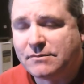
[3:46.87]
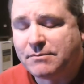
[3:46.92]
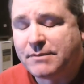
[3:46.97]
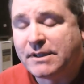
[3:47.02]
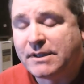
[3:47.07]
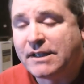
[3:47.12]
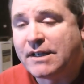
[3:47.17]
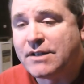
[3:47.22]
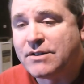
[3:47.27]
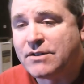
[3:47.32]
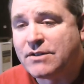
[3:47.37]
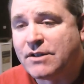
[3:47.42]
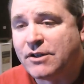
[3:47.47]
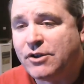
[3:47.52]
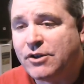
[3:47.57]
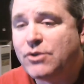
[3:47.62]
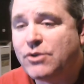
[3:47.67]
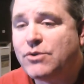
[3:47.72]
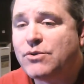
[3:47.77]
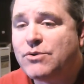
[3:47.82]
because the
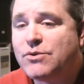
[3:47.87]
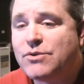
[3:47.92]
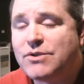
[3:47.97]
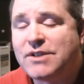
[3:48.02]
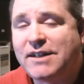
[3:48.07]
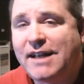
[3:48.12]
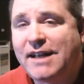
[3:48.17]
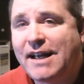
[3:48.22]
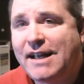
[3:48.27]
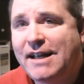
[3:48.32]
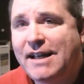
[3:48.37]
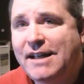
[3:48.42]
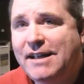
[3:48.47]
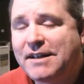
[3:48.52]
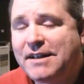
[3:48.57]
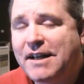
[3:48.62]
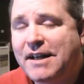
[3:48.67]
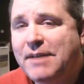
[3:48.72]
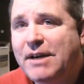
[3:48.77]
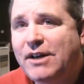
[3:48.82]
news today
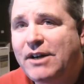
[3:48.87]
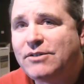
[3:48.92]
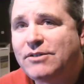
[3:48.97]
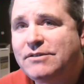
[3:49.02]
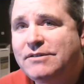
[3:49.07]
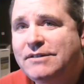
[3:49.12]
came out